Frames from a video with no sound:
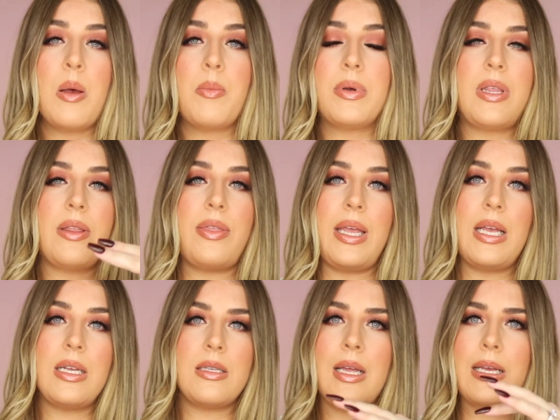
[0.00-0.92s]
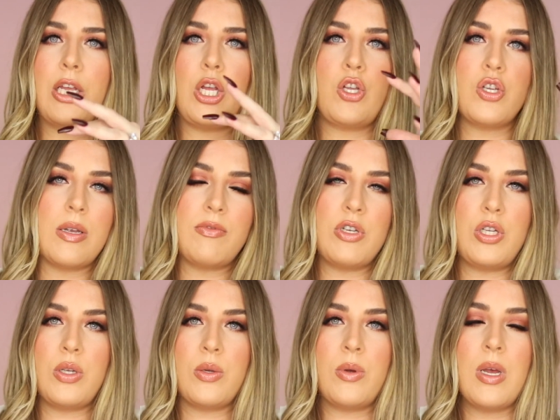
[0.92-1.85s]
But the thing is, like, you just have to
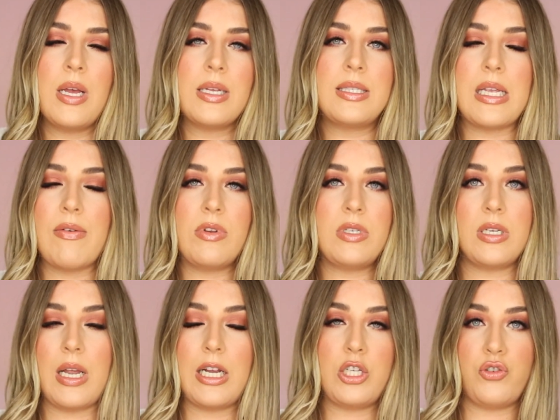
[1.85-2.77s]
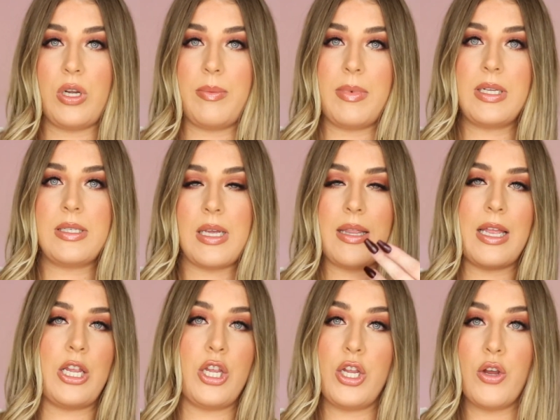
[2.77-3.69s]
do 7 to 9 treatments, and
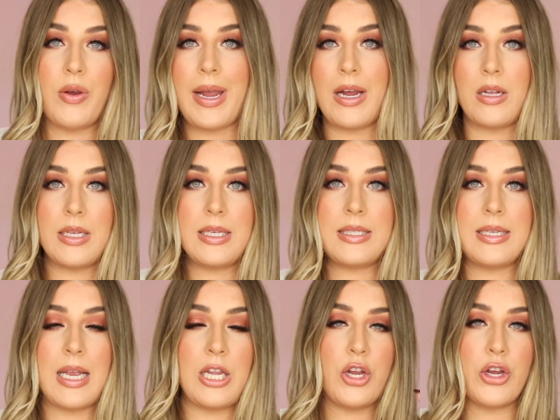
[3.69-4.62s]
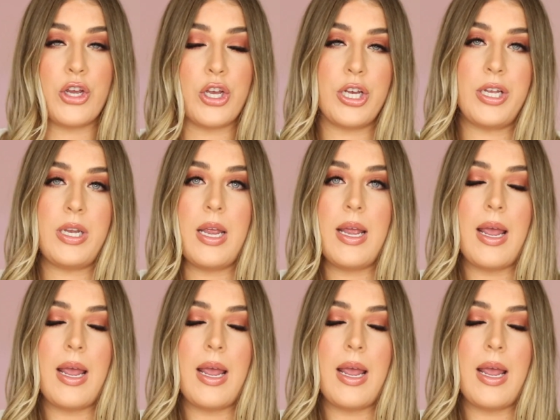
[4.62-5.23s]
then you're hairless and you're good,